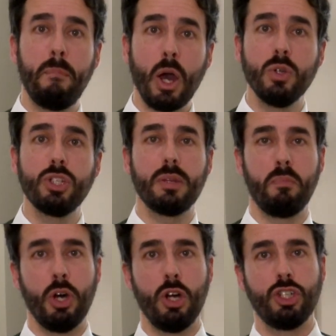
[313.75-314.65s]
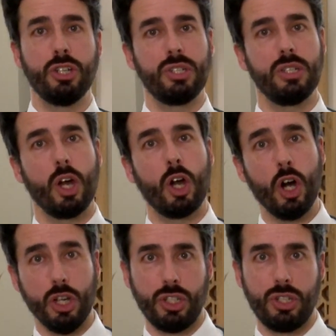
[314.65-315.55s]
post-purchase
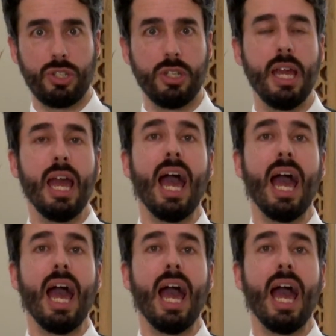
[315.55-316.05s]
costs.